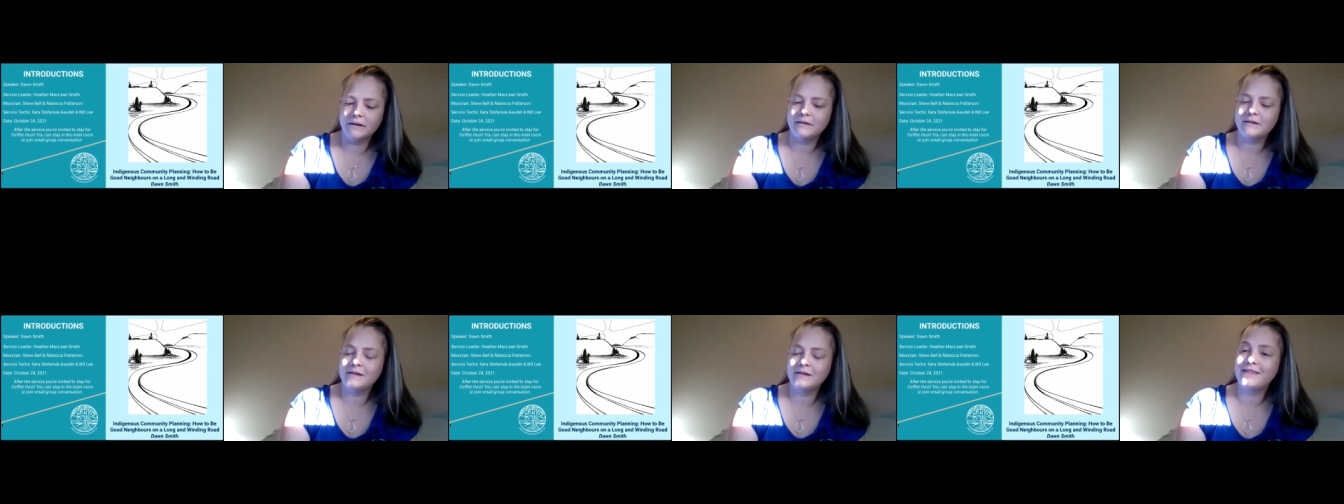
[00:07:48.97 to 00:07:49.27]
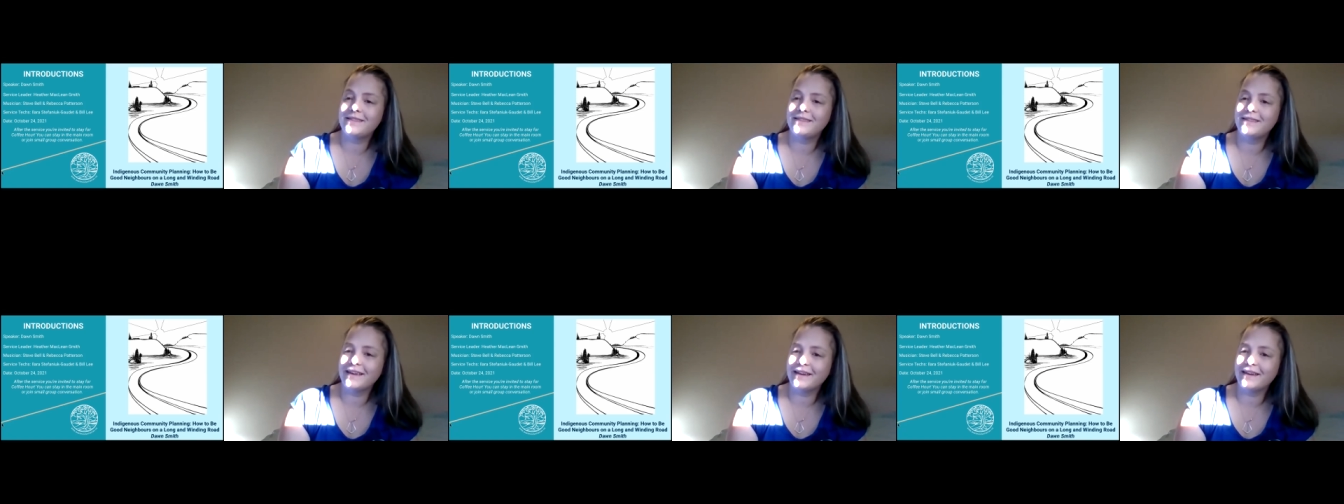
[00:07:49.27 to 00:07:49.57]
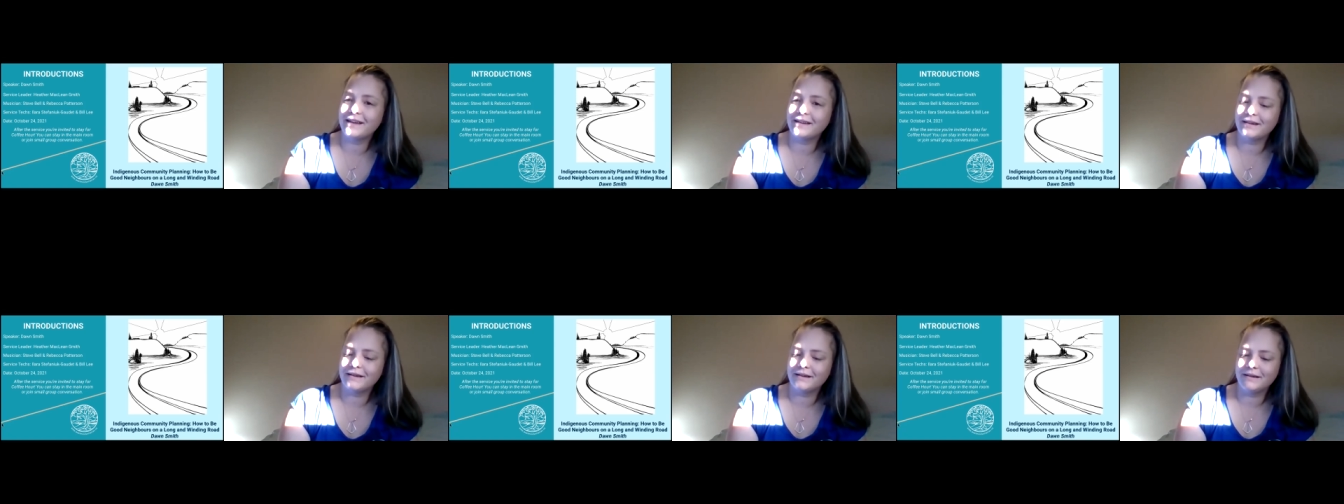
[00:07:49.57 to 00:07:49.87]
to
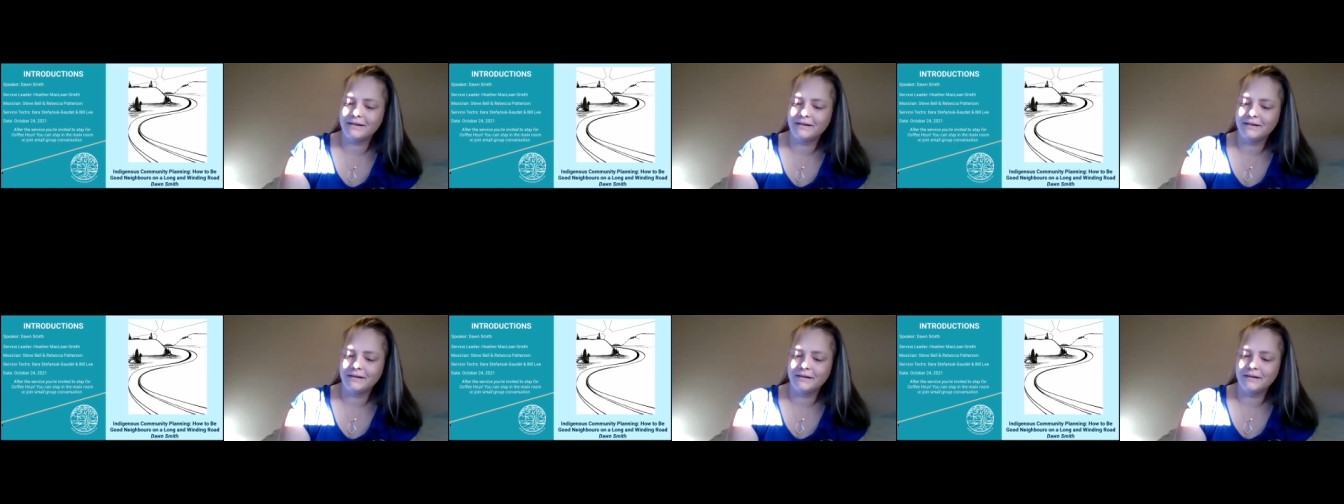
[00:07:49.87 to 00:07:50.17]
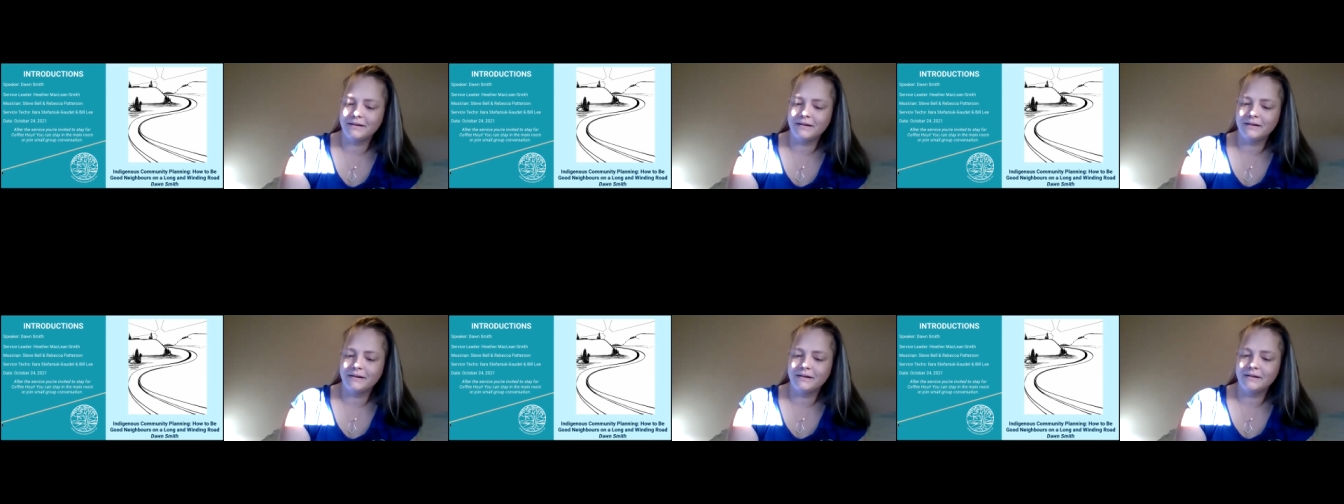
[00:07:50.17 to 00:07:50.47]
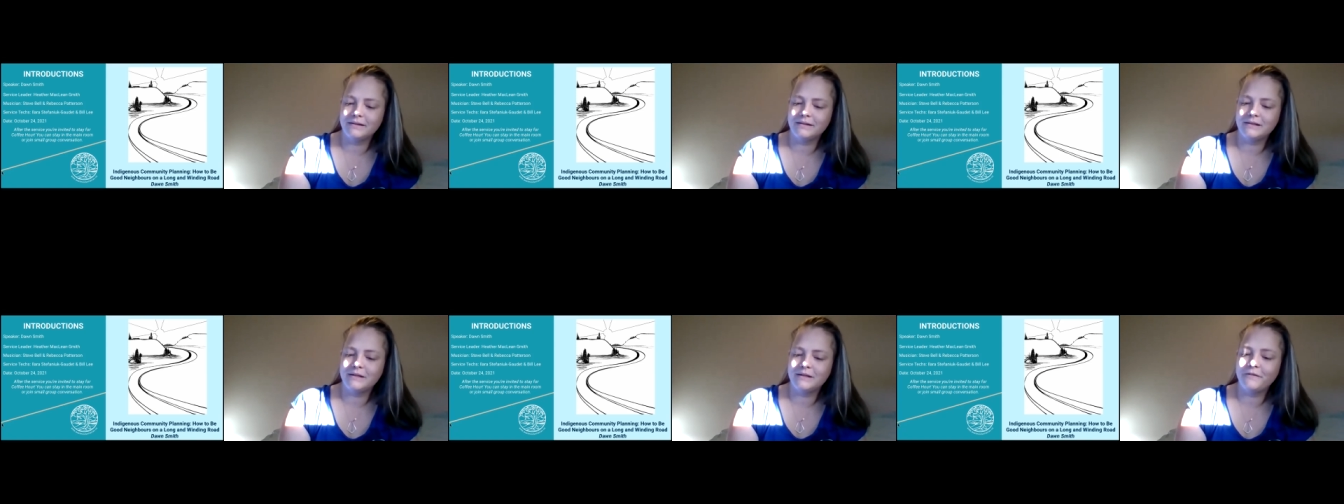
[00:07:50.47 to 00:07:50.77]
think,
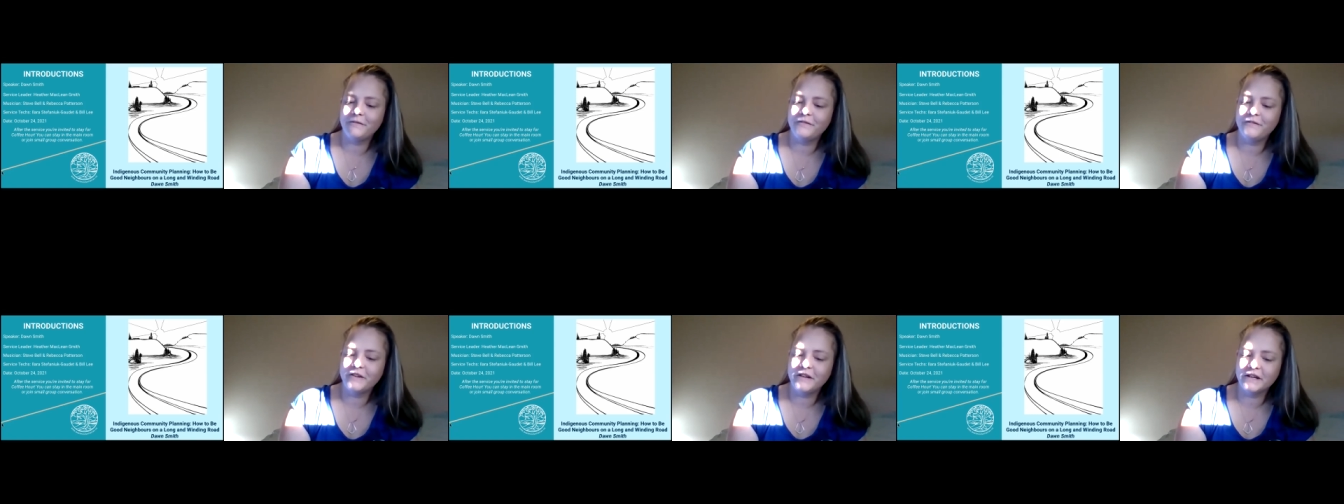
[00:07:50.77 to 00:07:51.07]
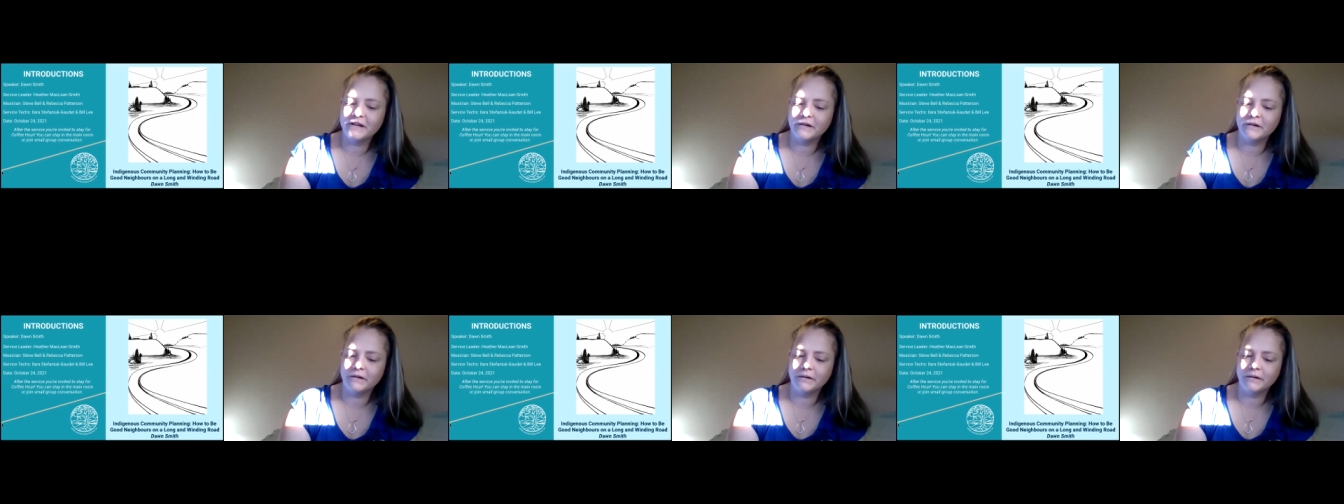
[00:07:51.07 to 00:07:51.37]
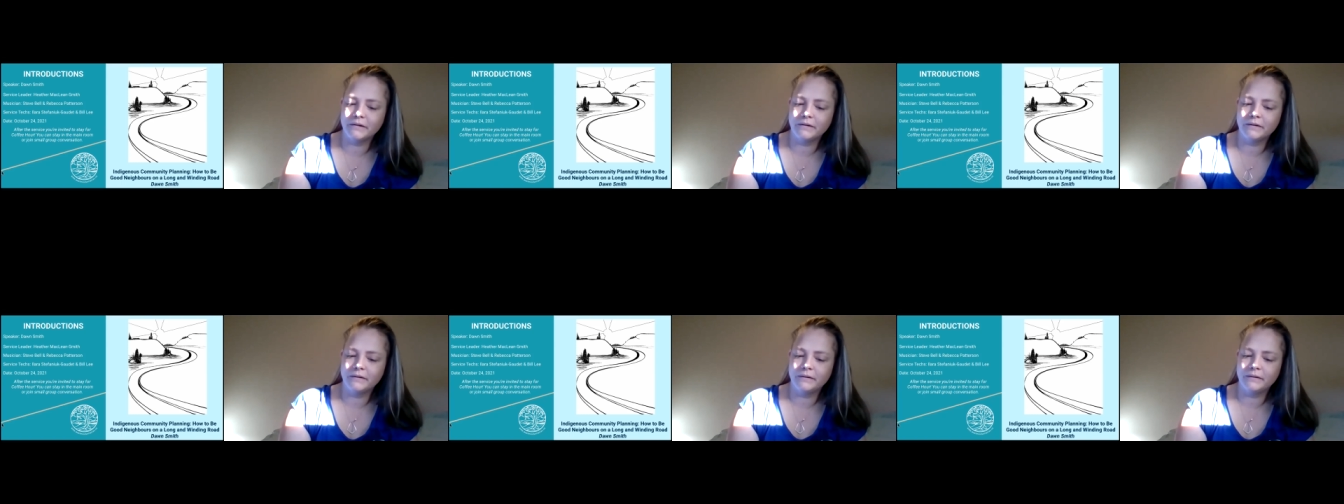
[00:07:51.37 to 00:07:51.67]
to
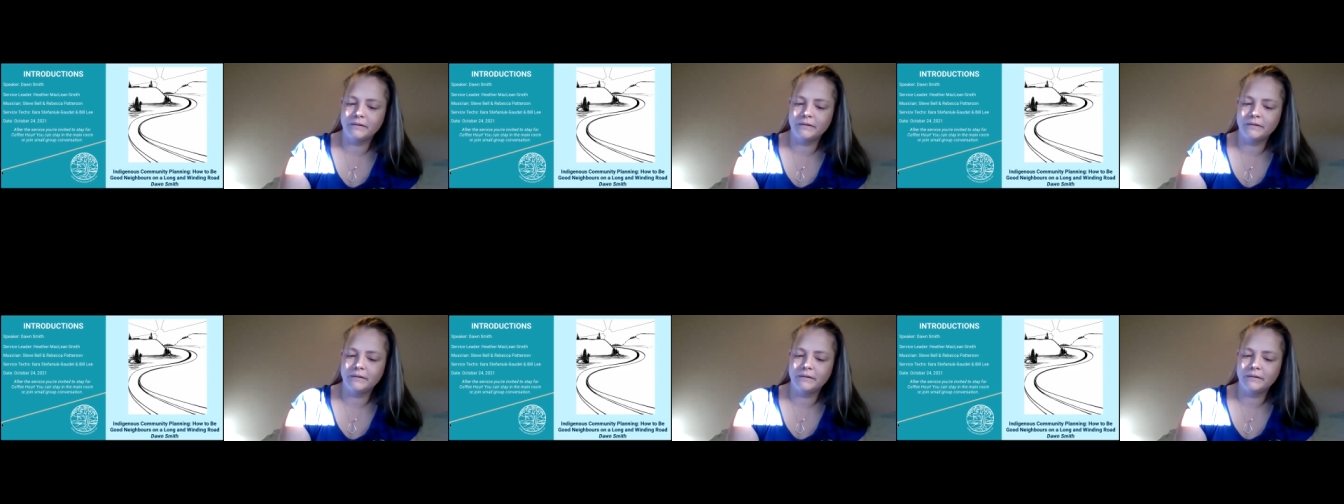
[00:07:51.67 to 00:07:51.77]
feel.